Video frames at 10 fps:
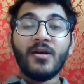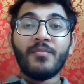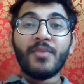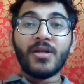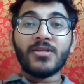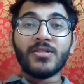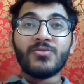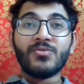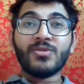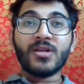parties
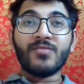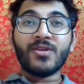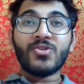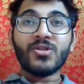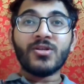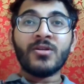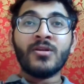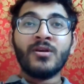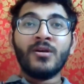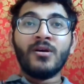to this convention.
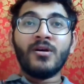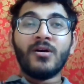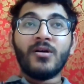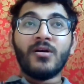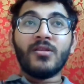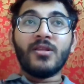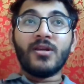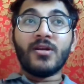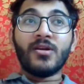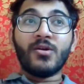There
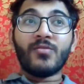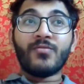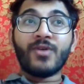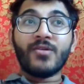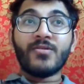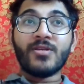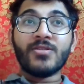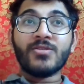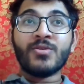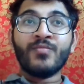are a lot of
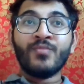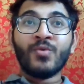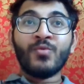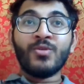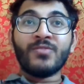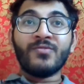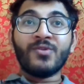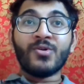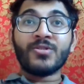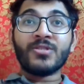countries which have
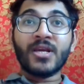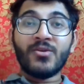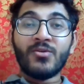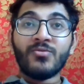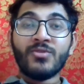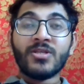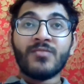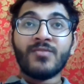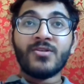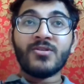not signed on to this
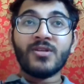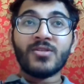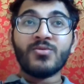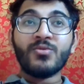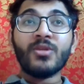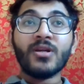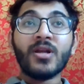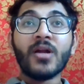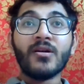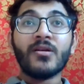convention. As you know, there are
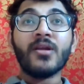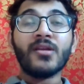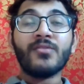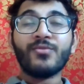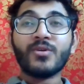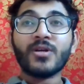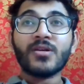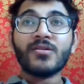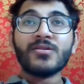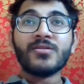194
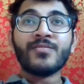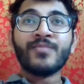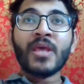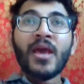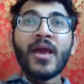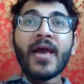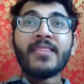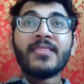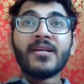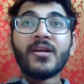countries,
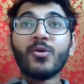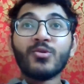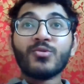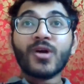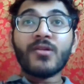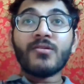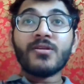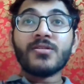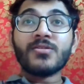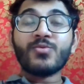and there are also
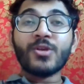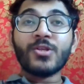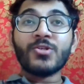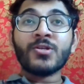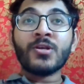countries which